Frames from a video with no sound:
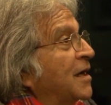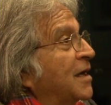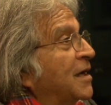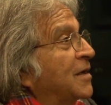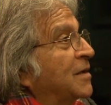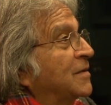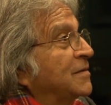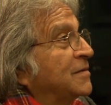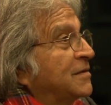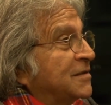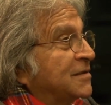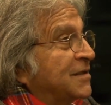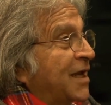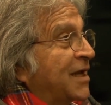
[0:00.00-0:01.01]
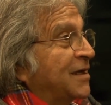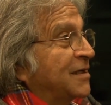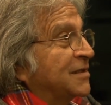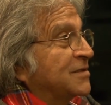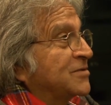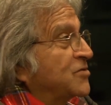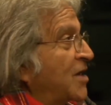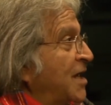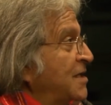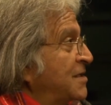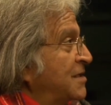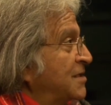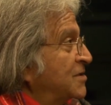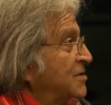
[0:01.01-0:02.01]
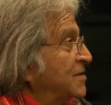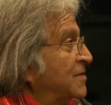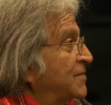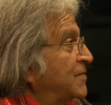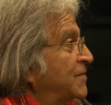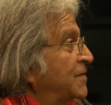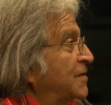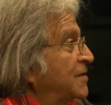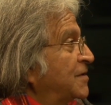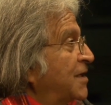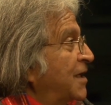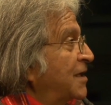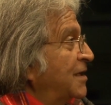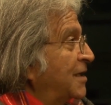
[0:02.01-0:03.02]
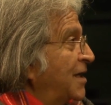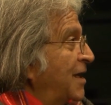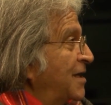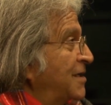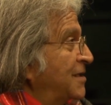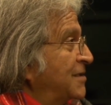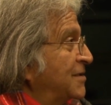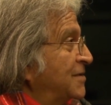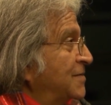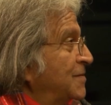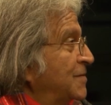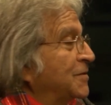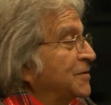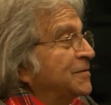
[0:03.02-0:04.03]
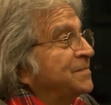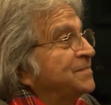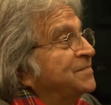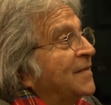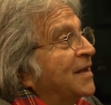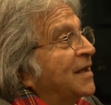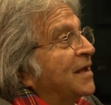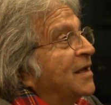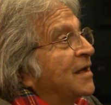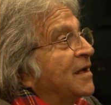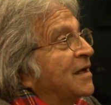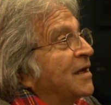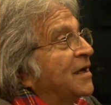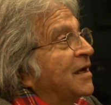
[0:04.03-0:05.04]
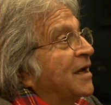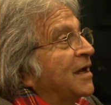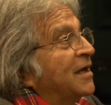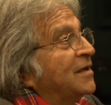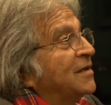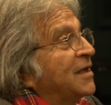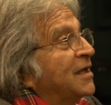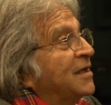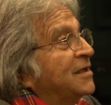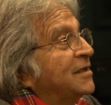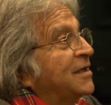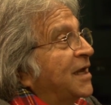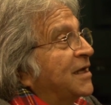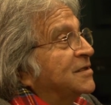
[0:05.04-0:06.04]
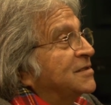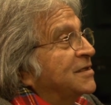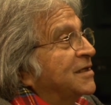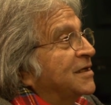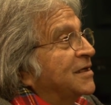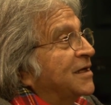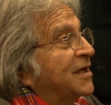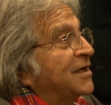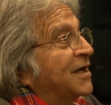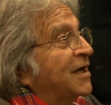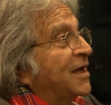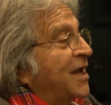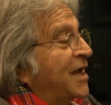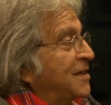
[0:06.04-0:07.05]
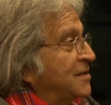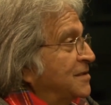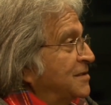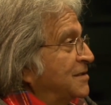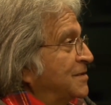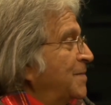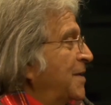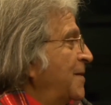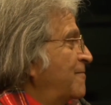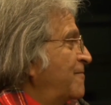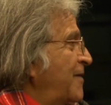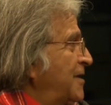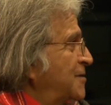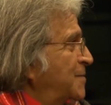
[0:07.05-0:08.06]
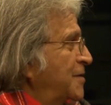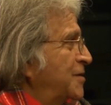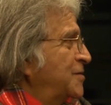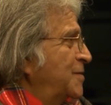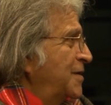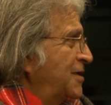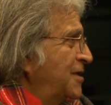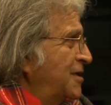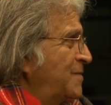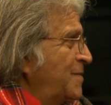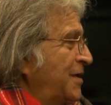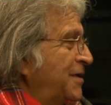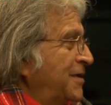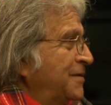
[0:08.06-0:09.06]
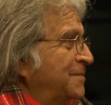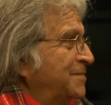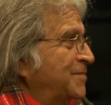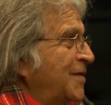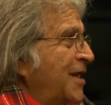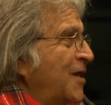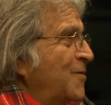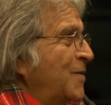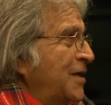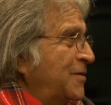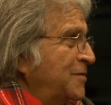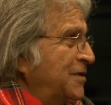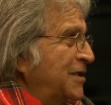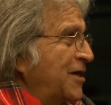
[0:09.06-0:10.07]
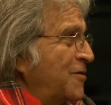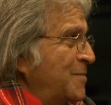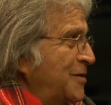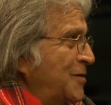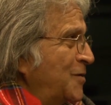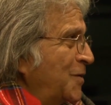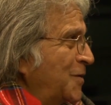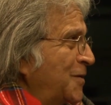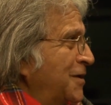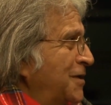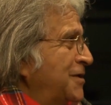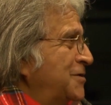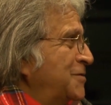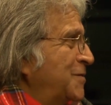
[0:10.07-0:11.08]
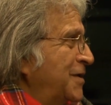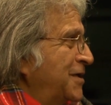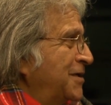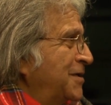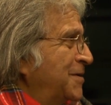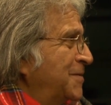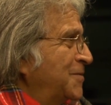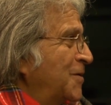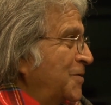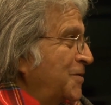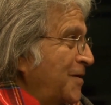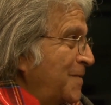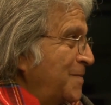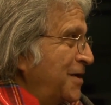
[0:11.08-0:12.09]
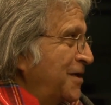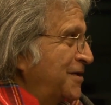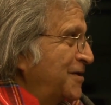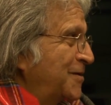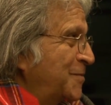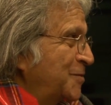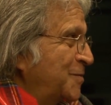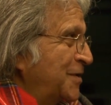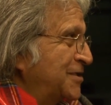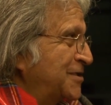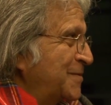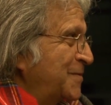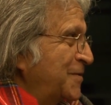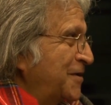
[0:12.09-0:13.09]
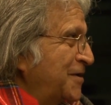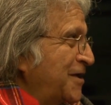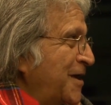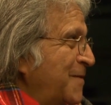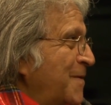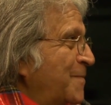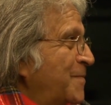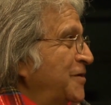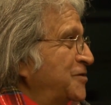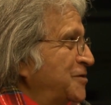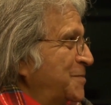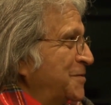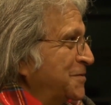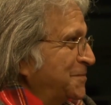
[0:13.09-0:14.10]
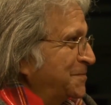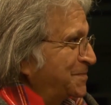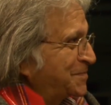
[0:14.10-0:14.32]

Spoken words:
I couldn't stand this dryness of technicalities of law. Then the next year, I again, my friends persuaded me, and I went to the government law college where Dr. Ambedkar was once upon a time a principal.